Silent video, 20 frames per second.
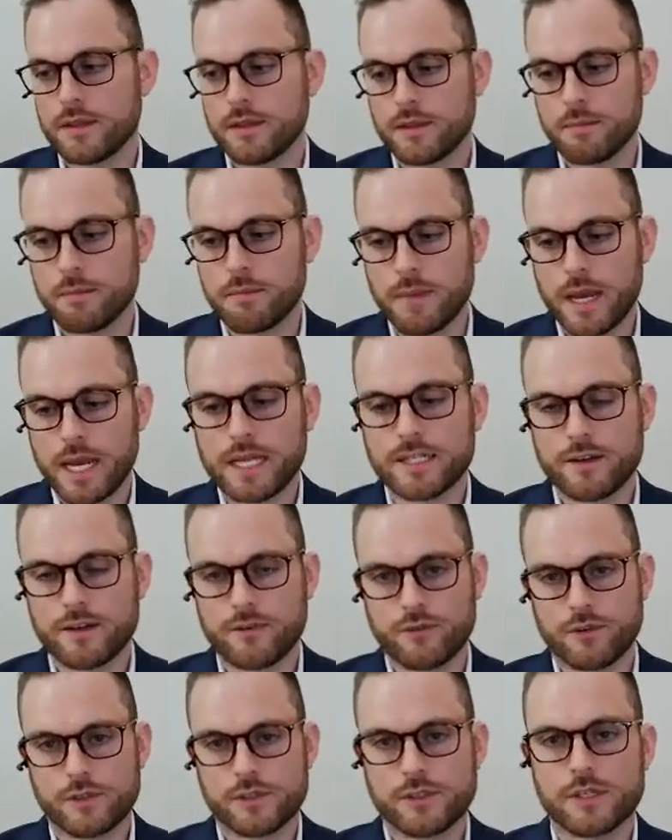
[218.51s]
The main
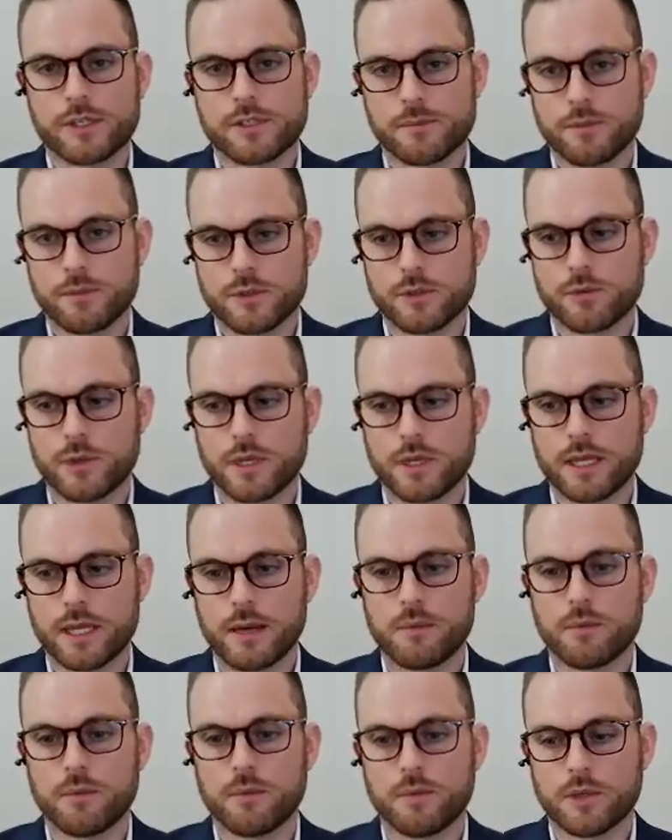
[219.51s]
differences between
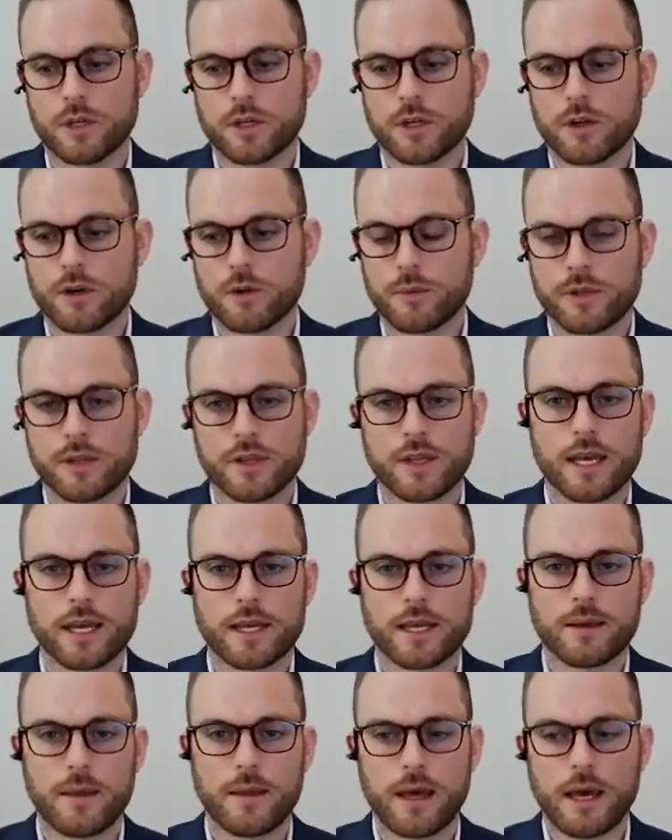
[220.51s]
them will occur with
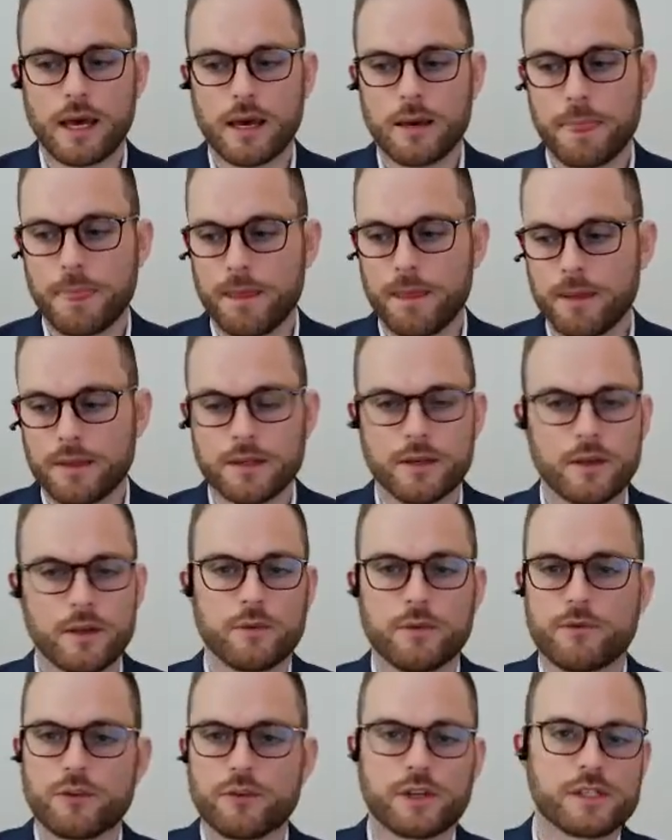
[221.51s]
for
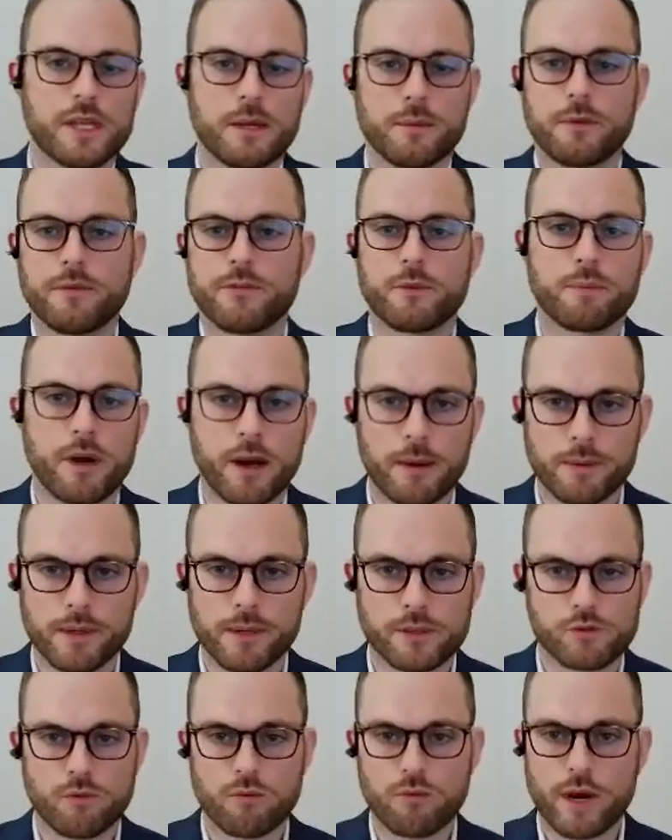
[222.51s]
example, if the
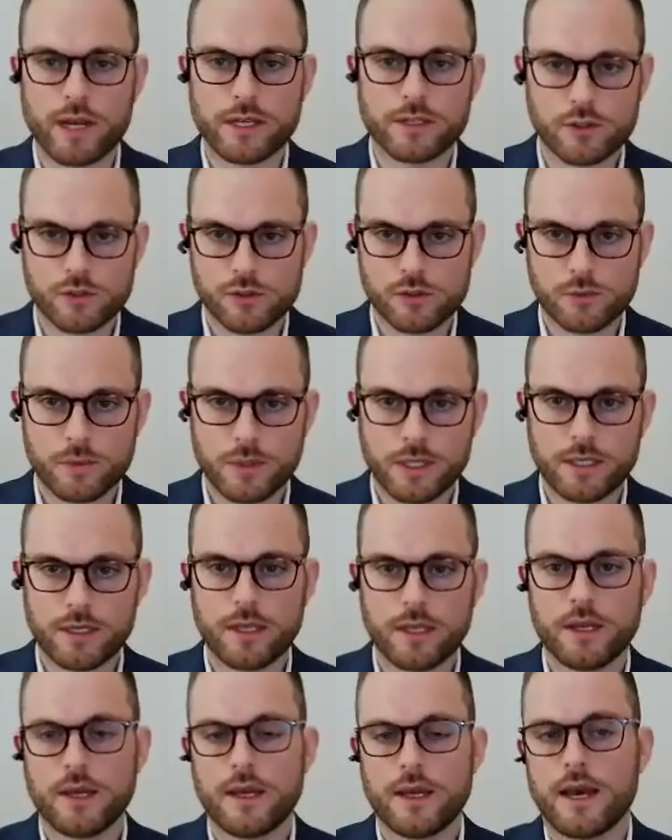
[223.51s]
property has a rental
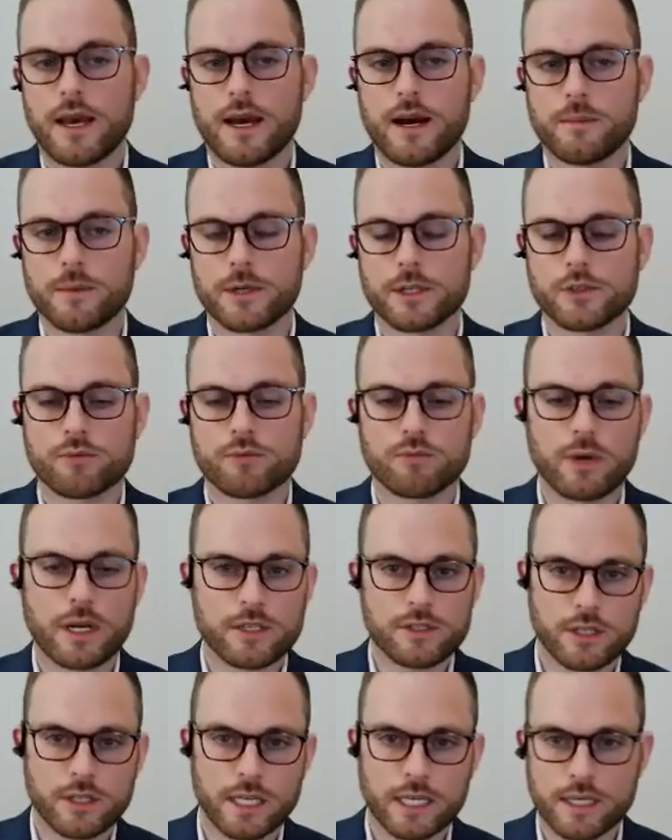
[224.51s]
suite, how much
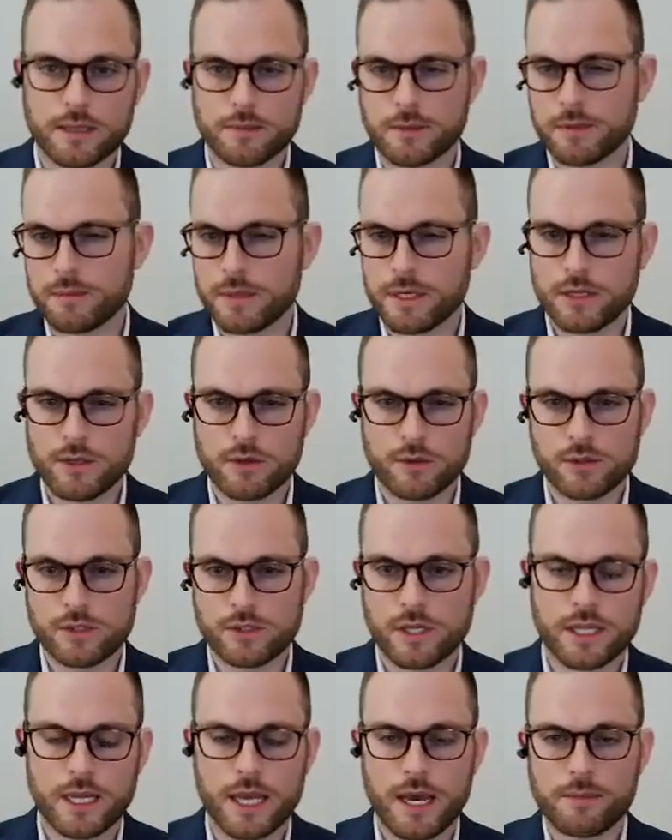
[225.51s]
rental income can be
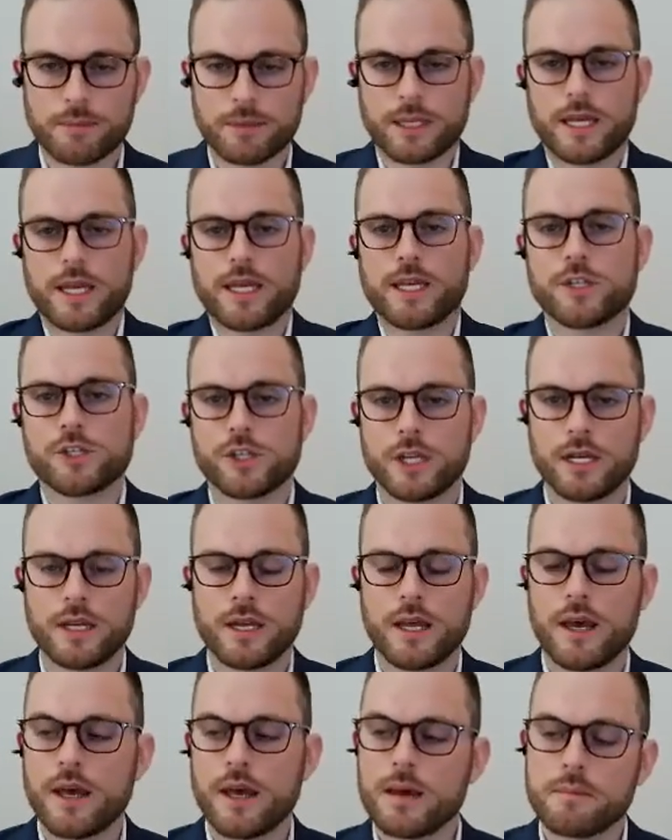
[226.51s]
used on the
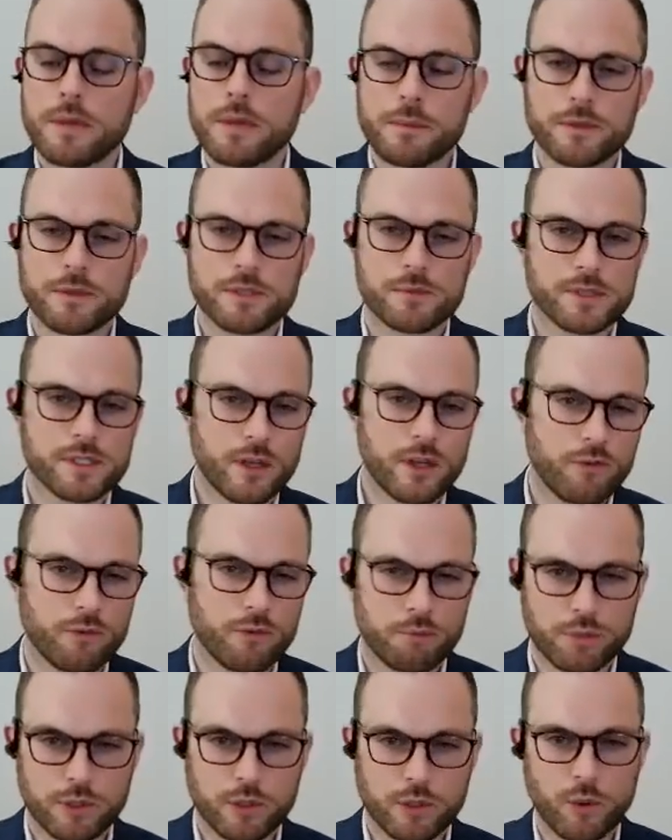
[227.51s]
application, maybe some
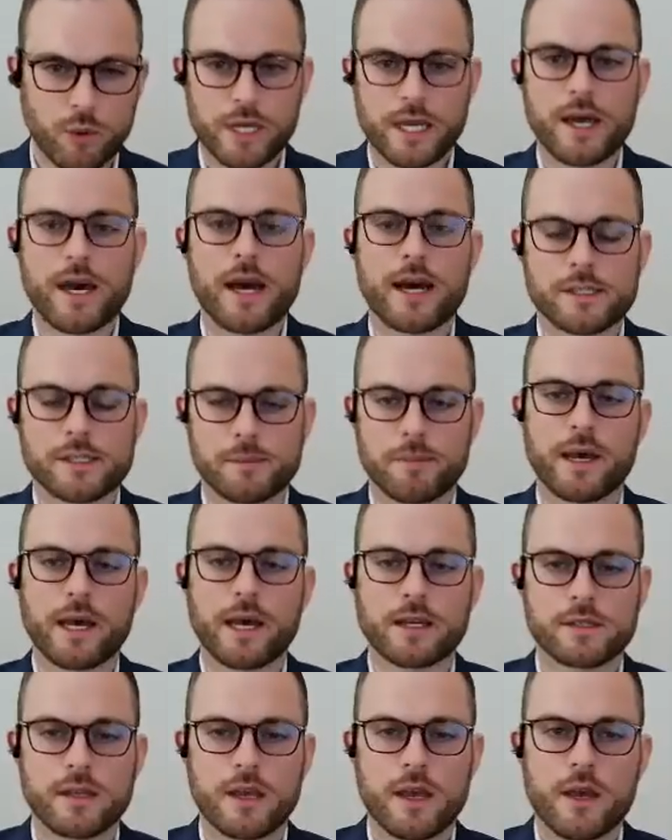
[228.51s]
self-employed
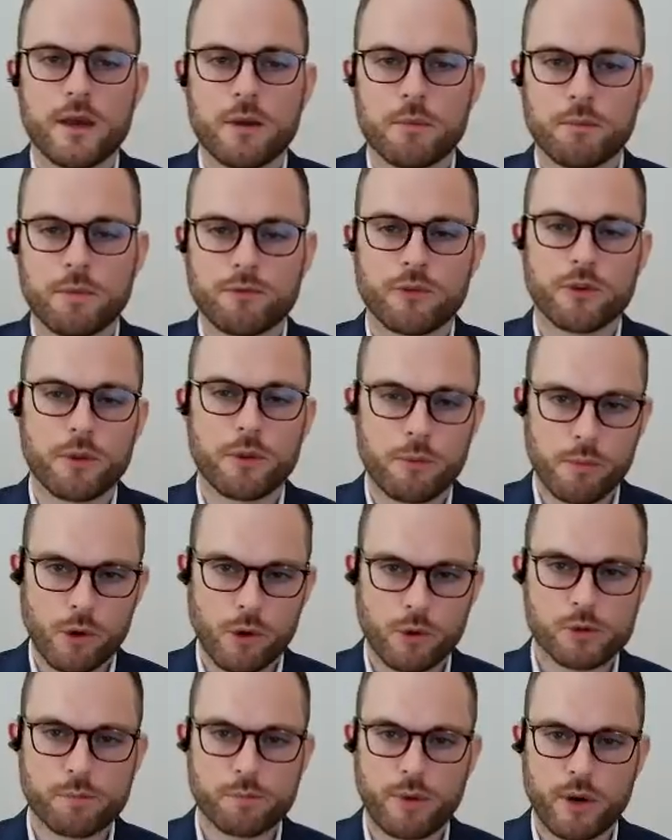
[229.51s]
aspects. But for the
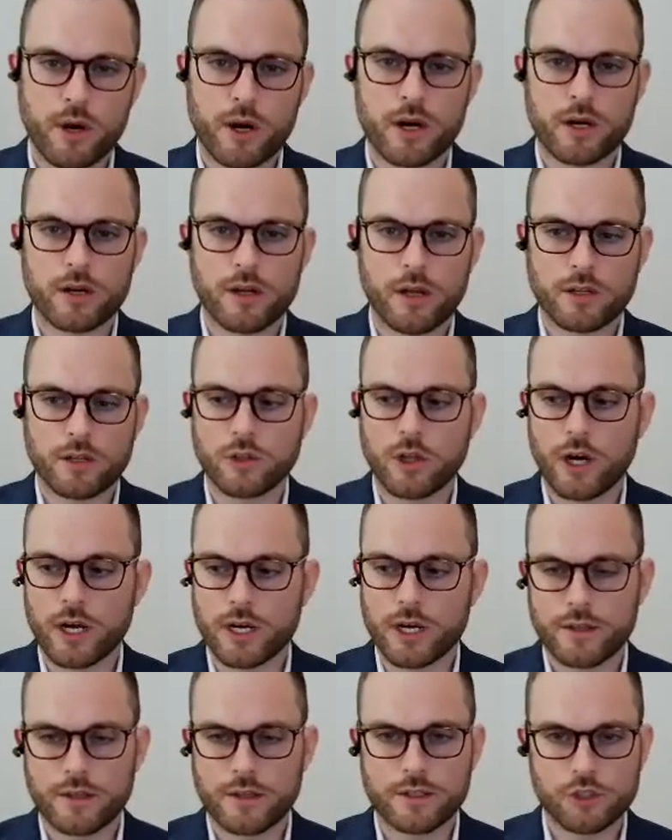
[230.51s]
most part, a
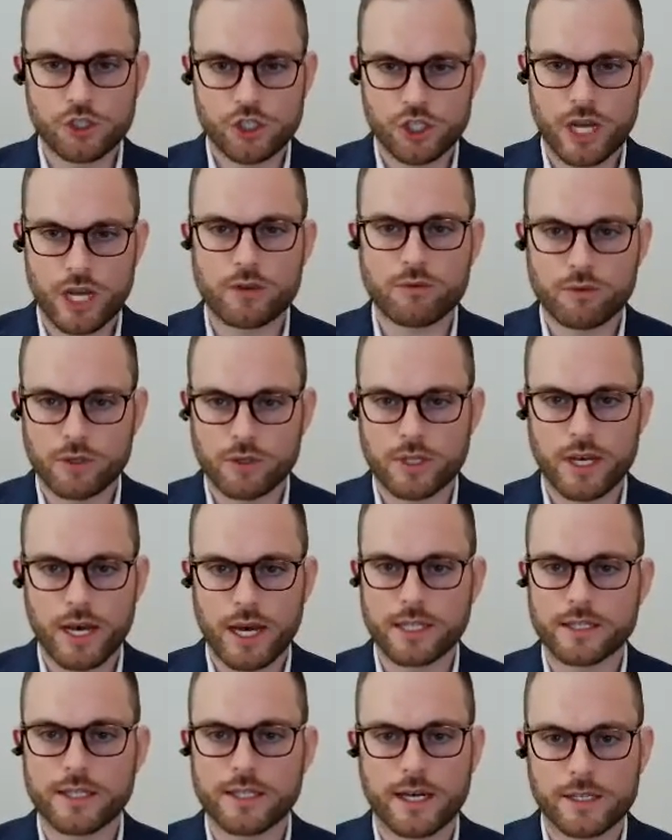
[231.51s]
lot of the general
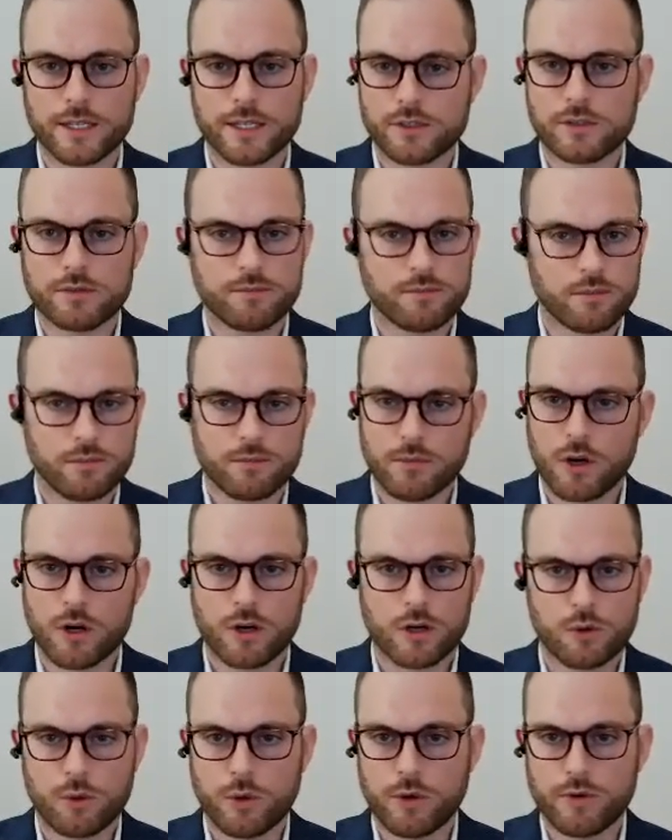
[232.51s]
guidelines
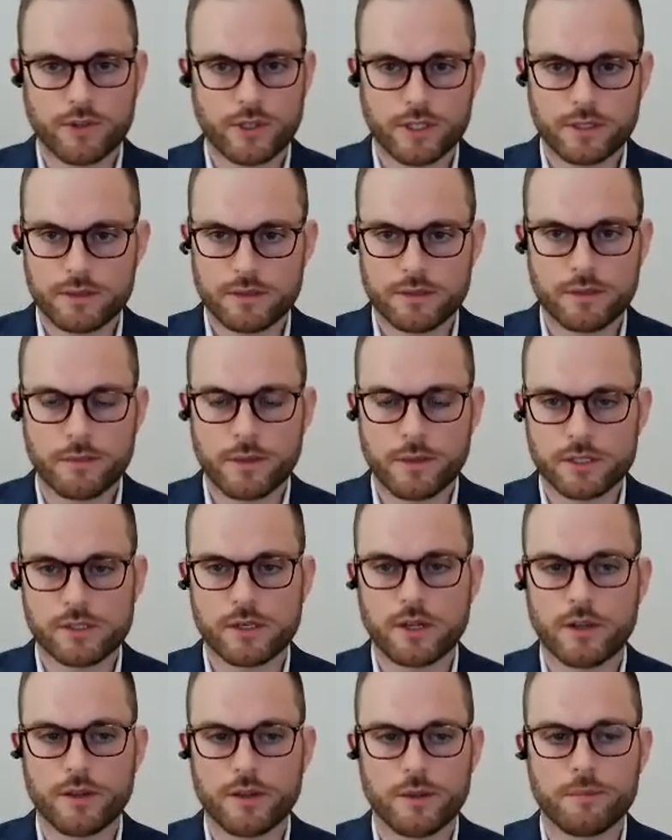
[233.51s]
are equivalent
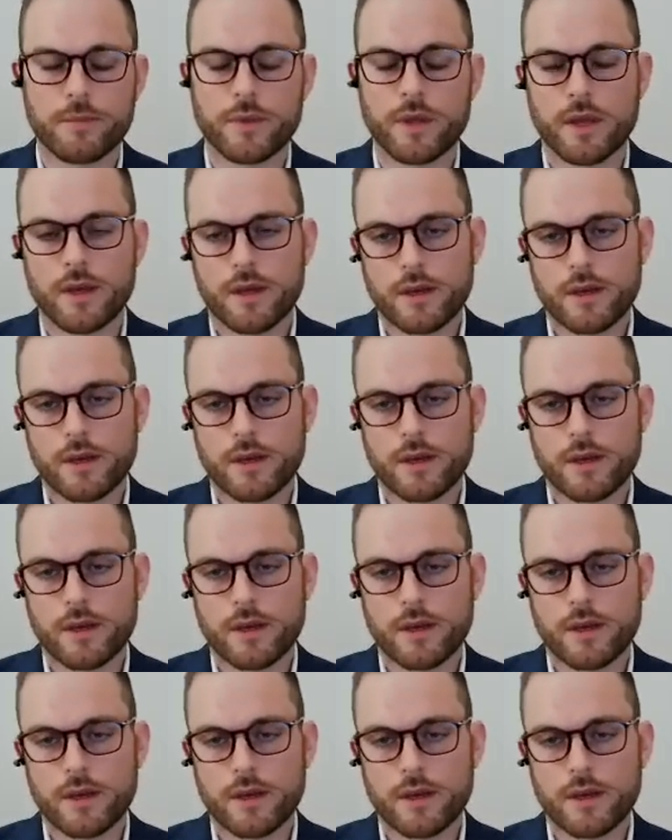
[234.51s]
amongst all of them.